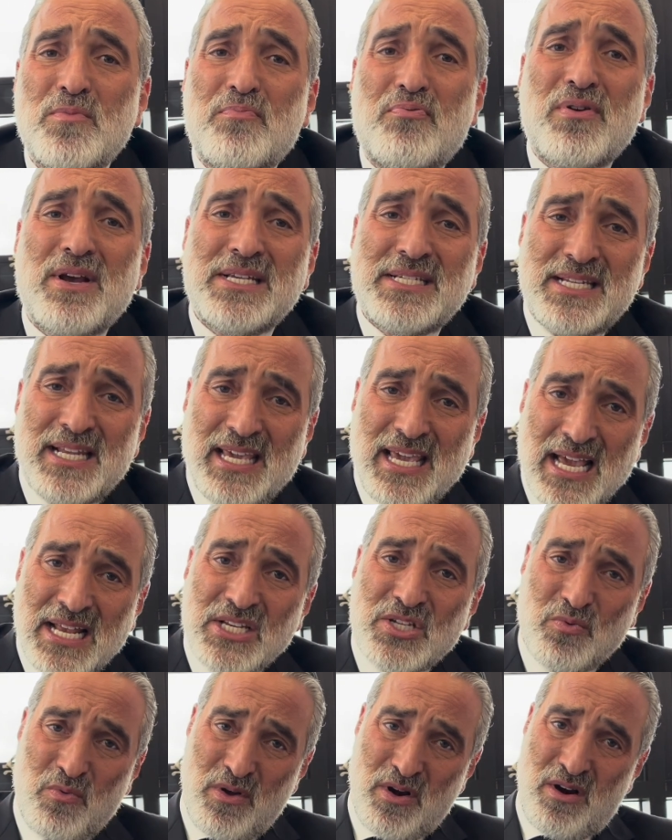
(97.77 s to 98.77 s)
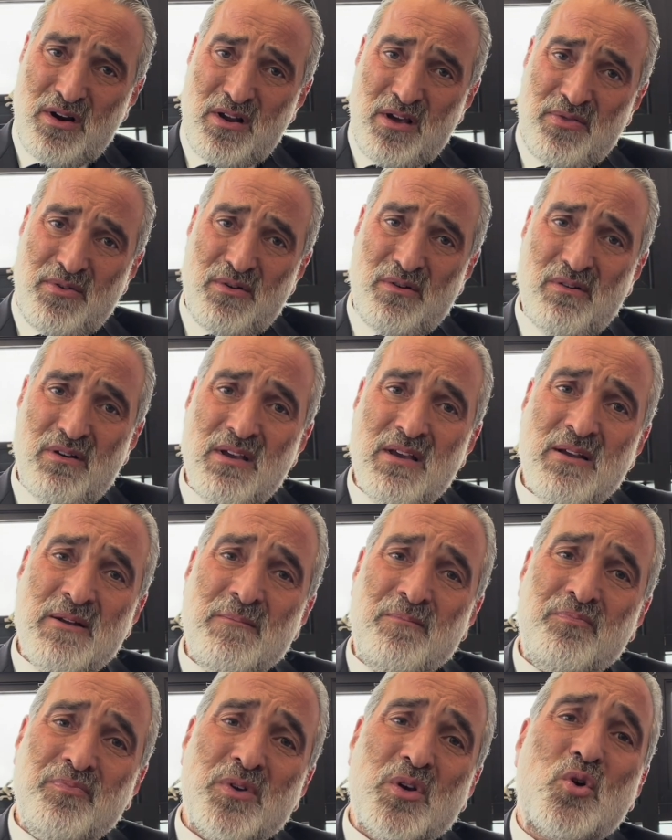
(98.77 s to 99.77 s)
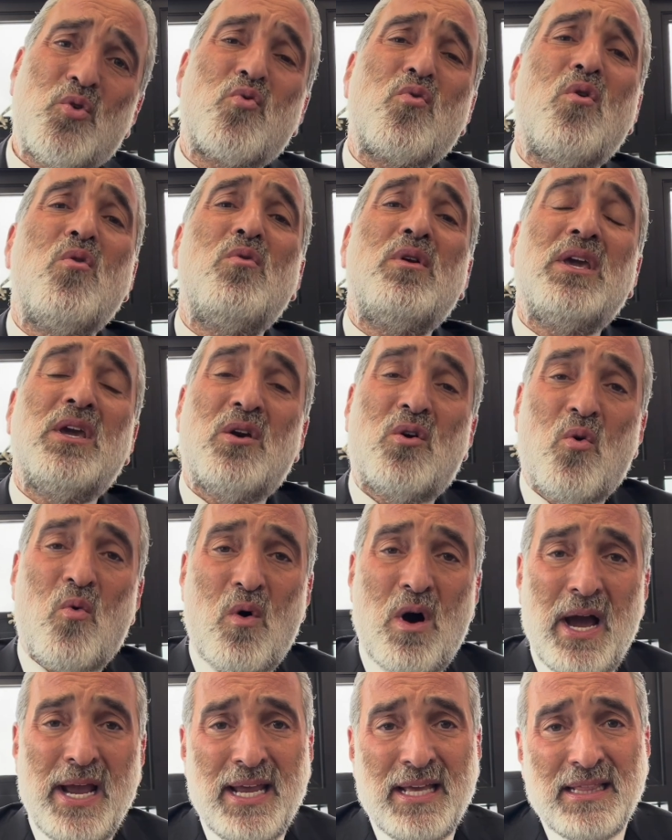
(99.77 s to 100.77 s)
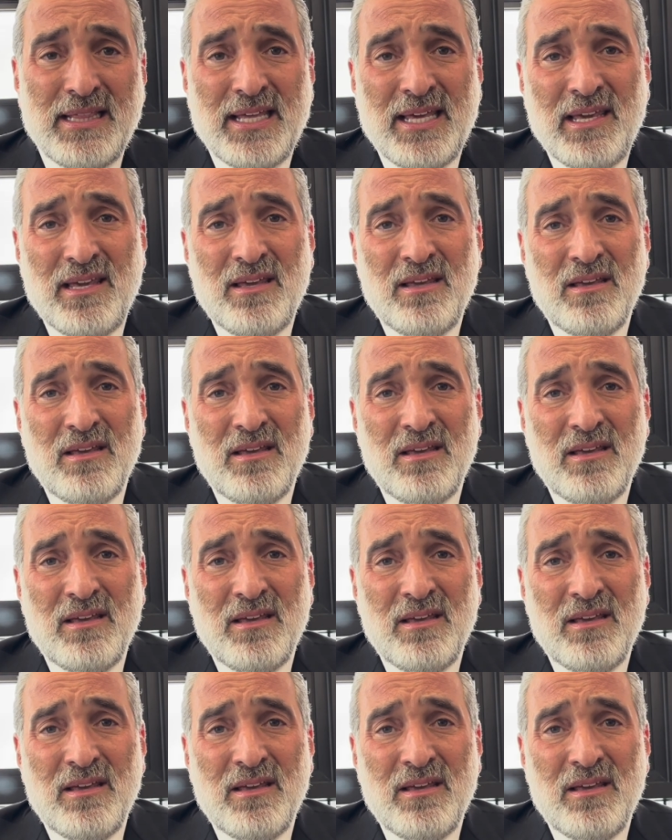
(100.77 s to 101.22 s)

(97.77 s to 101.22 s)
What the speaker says: pressed against one another, groaning quietly.